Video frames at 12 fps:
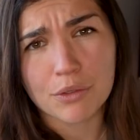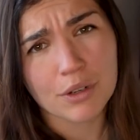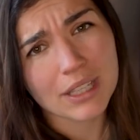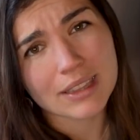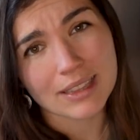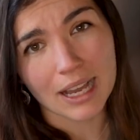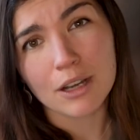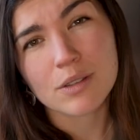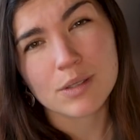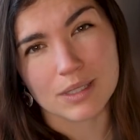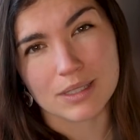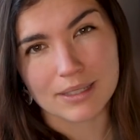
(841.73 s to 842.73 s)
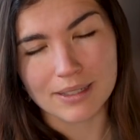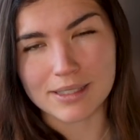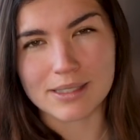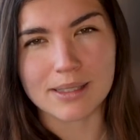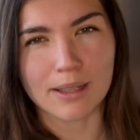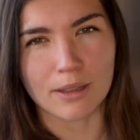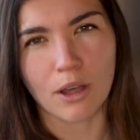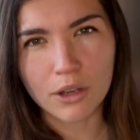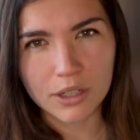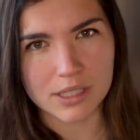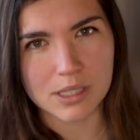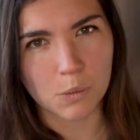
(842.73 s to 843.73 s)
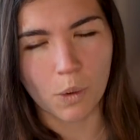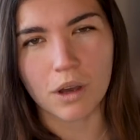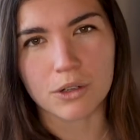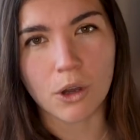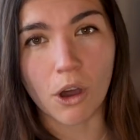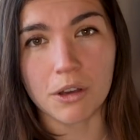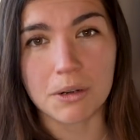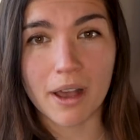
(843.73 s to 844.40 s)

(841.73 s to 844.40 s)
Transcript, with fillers: 3,000 is the longest one on